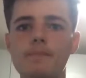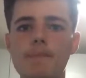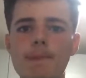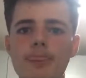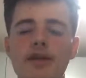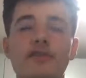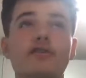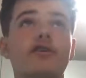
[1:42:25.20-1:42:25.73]

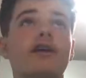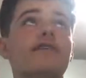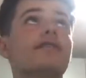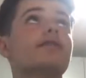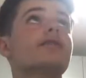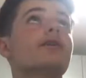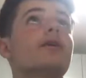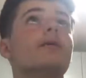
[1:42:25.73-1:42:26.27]
Sorry, I was just going
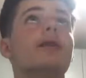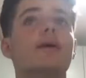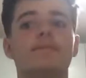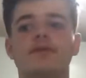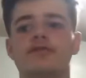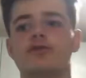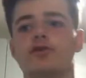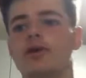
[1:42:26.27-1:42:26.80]
to nip to the
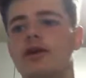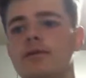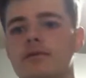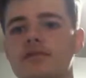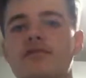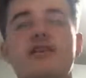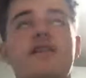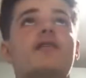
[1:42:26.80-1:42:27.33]
toilet. We're just
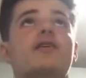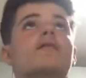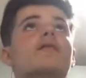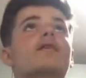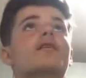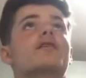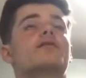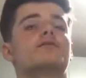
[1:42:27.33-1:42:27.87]
having
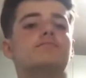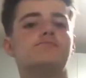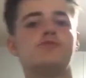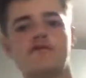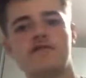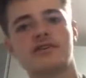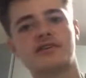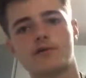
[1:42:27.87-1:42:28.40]
Murphy's
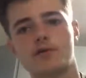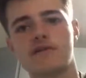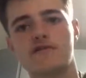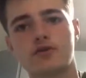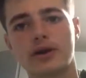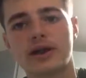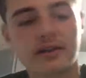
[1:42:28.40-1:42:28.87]
giving a free kick to